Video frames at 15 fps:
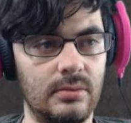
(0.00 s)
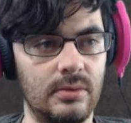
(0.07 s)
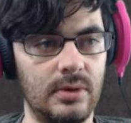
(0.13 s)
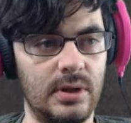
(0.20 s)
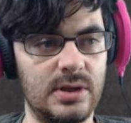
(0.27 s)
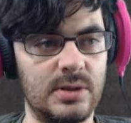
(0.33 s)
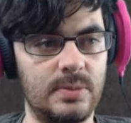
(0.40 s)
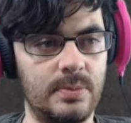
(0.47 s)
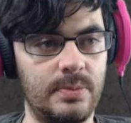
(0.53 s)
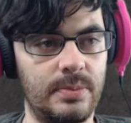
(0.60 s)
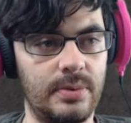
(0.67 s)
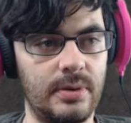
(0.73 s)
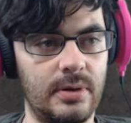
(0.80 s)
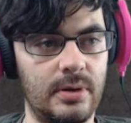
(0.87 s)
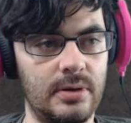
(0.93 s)
Let's
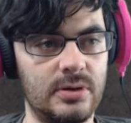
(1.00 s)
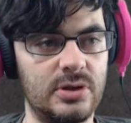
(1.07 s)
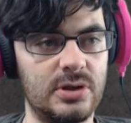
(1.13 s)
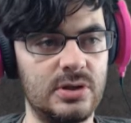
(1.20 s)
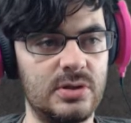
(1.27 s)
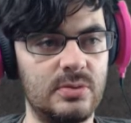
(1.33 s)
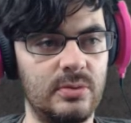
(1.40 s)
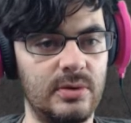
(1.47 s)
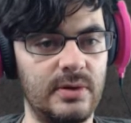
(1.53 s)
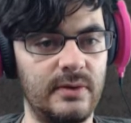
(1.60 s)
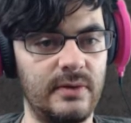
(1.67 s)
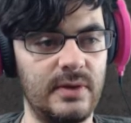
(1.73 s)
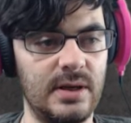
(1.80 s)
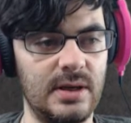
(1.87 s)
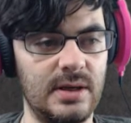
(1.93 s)
purchase one
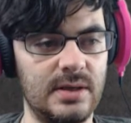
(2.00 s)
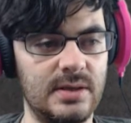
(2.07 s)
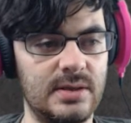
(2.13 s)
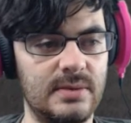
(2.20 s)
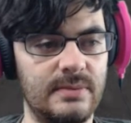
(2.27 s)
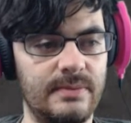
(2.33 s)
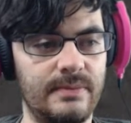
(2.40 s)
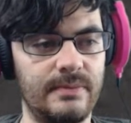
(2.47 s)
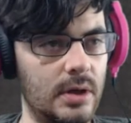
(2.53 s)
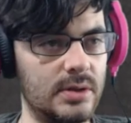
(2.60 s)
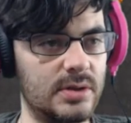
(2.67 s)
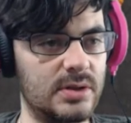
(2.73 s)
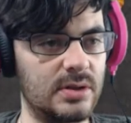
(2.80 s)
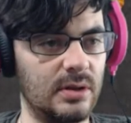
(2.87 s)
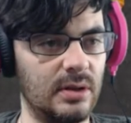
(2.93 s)
of these.
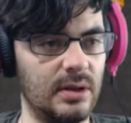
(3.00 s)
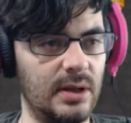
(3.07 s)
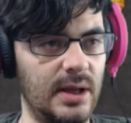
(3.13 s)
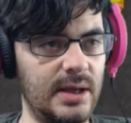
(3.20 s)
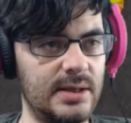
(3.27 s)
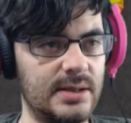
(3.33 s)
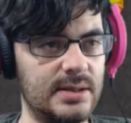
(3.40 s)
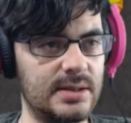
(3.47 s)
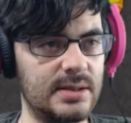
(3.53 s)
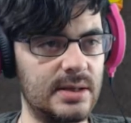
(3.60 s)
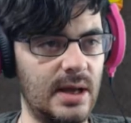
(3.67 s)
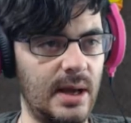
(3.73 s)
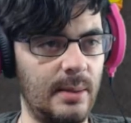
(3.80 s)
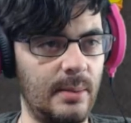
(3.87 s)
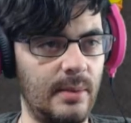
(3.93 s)
Alright, so
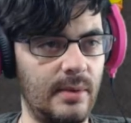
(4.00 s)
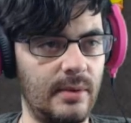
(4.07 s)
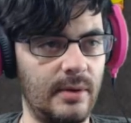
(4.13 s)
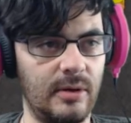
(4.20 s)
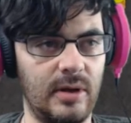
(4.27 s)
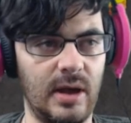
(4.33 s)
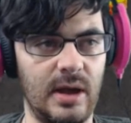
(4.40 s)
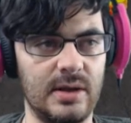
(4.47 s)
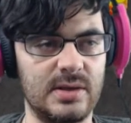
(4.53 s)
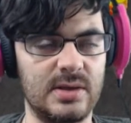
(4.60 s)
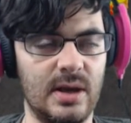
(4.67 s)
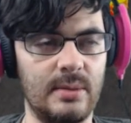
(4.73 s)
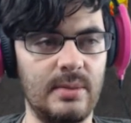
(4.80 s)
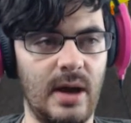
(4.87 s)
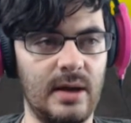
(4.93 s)
let's, okay,
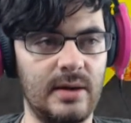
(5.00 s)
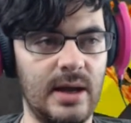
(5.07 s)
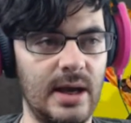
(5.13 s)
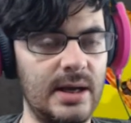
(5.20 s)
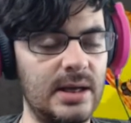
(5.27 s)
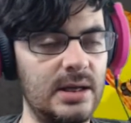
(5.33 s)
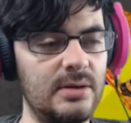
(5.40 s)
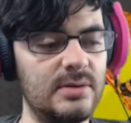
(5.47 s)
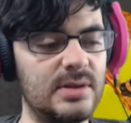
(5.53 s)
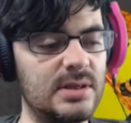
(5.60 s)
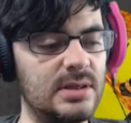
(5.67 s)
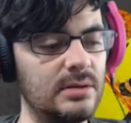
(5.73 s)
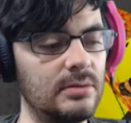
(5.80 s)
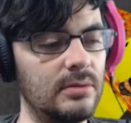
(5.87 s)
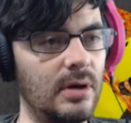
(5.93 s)
so I'm kind of
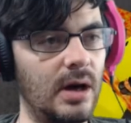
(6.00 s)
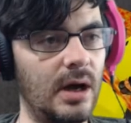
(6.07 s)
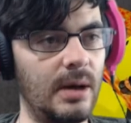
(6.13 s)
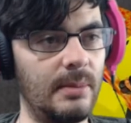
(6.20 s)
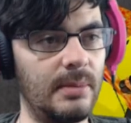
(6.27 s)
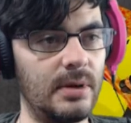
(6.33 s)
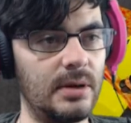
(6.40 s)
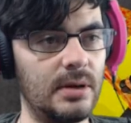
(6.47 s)
used to,